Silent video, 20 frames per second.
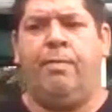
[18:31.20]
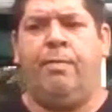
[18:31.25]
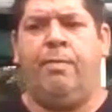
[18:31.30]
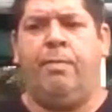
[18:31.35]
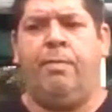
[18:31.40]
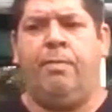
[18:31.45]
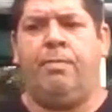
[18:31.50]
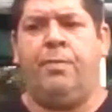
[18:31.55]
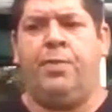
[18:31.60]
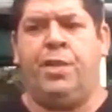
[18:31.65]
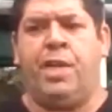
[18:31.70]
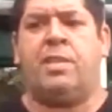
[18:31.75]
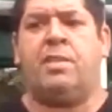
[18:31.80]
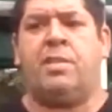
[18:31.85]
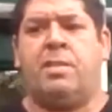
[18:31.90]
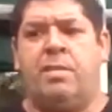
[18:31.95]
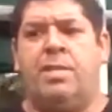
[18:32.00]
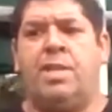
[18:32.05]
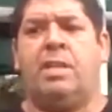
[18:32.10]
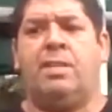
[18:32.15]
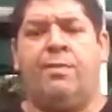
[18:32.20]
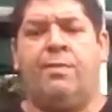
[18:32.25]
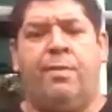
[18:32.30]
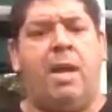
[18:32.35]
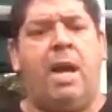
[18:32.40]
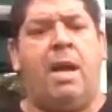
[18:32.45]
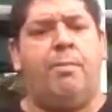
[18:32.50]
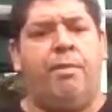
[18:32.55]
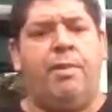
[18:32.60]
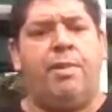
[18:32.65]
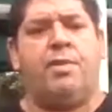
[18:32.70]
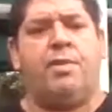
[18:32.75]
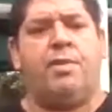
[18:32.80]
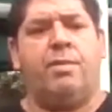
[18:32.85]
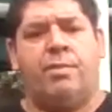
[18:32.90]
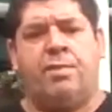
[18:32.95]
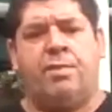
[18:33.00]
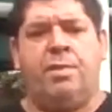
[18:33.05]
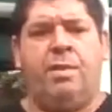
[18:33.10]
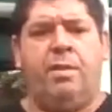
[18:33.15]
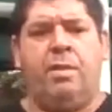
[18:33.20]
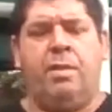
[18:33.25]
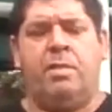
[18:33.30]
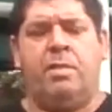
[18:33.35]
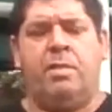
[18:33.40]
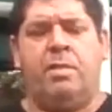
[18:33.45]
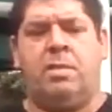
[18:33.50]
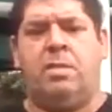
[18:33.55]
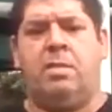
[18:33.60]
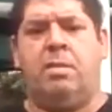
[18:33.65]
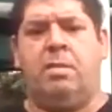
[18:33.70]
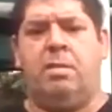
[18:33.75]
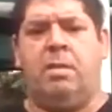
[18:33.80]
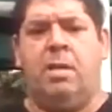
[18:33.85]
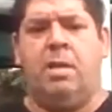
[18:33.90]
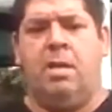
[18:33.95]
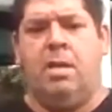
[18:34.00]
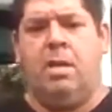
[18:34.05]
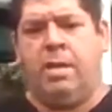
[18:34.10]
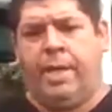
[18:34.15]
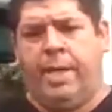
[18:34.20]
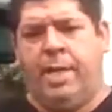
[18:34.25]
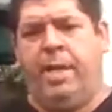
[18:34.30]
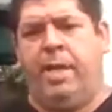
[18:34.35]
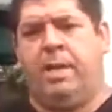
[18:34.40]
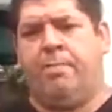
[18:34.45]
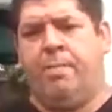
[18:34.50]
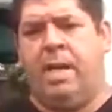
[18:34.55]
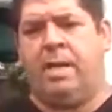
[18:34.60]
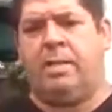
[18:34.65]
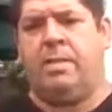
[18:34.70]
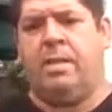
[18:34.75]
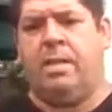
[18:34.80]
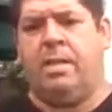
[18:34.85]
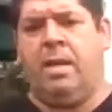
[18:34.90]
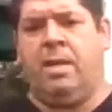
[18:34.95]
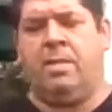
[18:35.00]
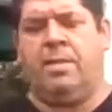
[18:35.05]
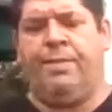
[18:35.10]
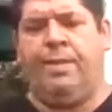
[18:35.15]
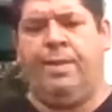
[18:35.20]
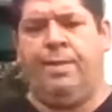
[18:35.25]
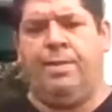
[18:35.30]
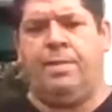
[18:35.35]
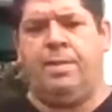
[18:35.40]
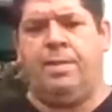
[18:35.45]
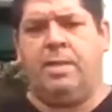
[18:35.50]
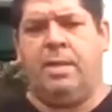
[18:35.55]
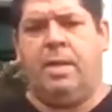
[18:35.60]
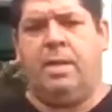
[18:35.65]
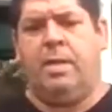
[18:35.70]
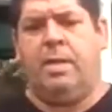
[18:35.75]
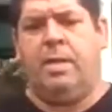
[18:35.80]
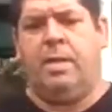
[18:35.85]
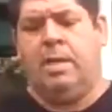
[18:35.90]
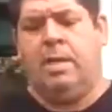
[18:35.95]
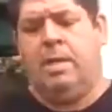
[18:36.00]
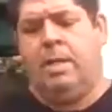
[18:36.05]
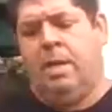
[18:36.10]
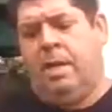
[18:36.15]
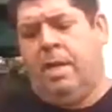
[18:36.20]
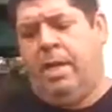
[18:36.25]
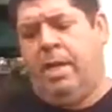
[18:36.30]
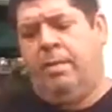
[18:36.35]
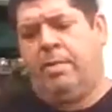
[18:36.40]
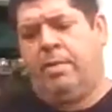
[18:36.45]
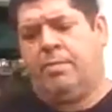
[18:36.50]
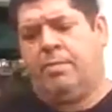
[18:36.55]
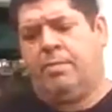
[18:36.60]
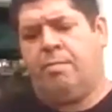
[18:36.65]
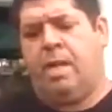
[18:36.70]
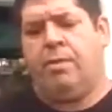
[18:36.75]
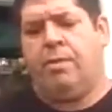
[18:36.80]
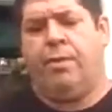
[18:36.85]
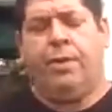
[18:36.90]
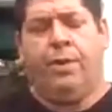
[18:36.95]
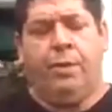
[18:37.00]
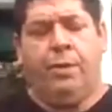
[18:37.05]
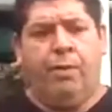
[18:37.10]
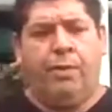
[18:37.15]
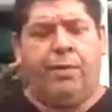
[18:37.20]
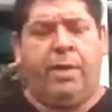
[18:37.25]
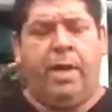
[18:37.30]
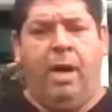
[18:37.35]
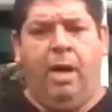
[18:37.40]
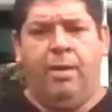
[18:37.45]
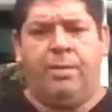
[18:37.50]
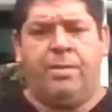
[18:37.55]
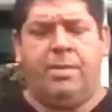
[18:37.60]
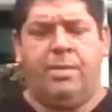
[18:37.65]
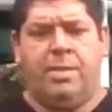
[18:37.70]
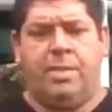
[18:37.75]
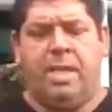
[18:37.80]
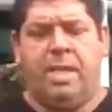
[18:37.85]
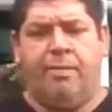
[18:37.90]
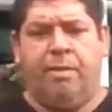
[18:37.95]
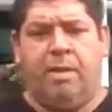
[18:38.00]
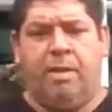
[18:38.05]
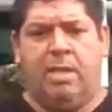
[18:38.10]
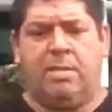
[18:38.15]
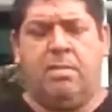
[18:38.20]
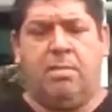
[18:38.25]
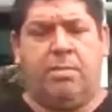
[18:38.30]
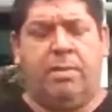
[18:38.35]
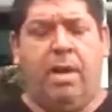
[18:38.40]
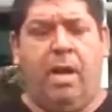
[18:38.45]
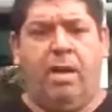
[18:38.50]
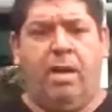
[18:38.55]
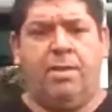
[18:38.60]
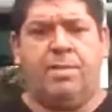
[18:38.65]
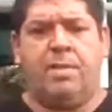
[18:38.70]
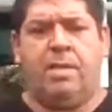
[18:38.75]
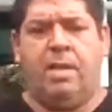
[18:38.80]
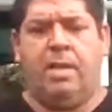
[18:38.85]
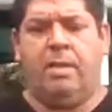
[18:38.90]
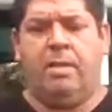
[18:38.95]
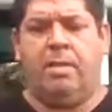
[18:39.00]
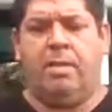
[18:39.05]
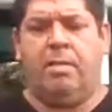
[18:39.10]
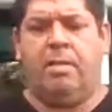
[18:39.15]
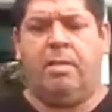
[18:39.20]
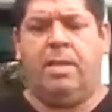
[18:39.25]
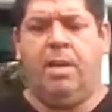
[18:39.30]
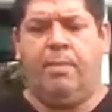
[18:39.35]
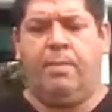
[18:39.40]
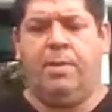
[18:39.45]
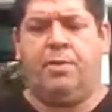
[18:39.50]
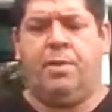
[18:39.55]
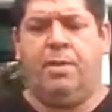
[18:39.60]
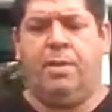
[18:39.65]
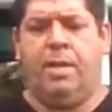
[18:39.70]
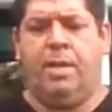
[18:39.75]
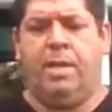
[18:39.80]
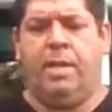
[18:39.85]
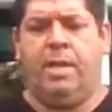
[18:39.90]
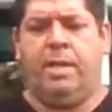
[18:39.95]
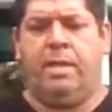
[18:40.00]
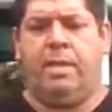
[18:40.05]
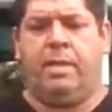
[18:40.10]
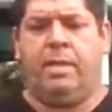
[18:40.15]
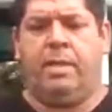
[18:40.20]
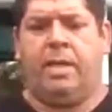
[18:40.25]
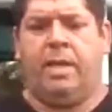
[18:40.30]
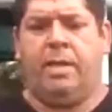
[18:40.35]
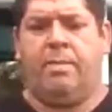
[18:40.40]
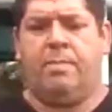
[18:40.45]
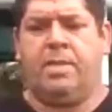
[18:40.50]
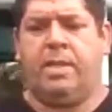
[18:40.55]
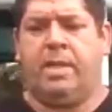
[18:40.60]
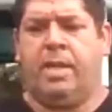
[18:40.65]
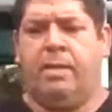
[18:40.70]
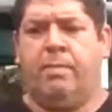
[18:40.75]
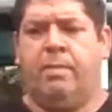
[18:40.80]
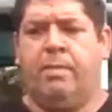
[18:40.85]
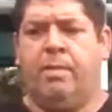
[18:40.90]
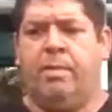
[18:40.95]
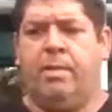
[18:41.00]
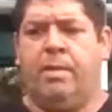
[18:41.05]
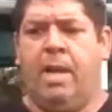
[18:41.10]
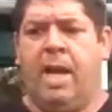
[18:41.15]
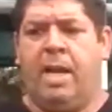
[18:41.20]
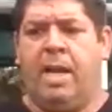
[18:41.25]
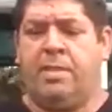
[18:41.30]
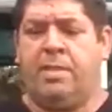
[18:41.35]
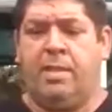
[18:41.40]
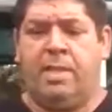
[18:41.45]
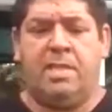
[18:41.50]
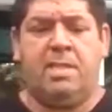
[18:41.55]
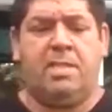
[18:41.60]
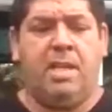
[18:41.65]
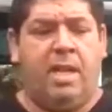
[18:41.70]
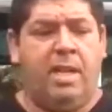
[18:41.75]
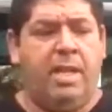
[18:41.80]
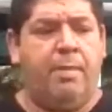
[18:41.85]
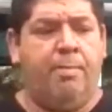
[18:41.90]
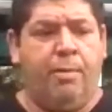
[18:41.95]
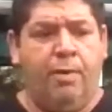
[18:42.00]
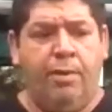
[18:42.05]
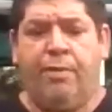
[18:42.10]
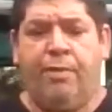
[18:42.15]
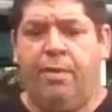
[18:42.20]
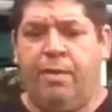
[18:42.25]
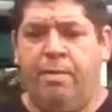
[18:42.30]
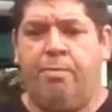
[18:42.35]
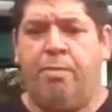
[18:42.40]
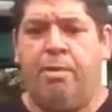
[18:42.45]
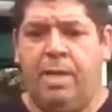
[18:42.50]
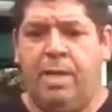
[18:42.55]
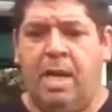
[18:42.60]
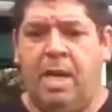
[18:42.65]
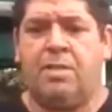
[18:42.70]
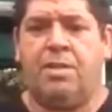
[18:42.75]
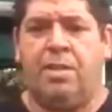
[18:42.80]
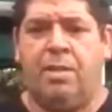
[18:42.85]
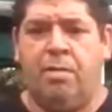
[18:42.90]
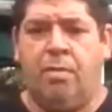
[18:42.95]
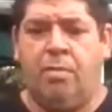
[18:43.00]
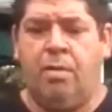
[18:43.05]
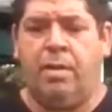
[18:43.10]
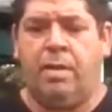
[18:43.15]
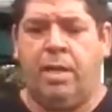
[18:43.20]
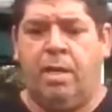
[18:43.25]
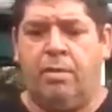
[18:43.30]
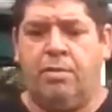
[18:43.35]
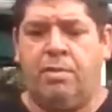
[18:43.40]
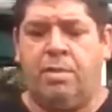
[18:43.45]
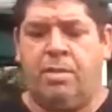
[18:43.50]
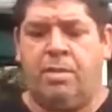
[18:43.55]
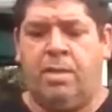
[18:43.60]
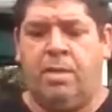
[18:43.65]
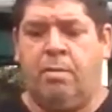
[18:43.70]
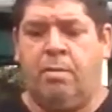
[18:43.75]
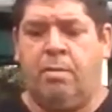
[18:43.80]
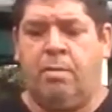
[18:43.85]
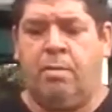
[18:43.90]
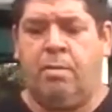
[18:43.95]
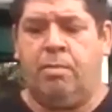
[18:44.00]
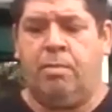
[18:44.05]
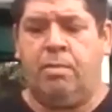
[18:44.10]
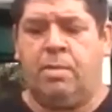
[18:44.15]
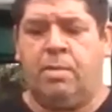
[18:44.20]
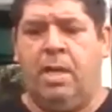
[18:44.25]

just for Aboriginal students to connect back to those foods. And it was run on the North Coast, New South Wales North Coast, and the opportunity came to actually study bush food production horticulture. So it was like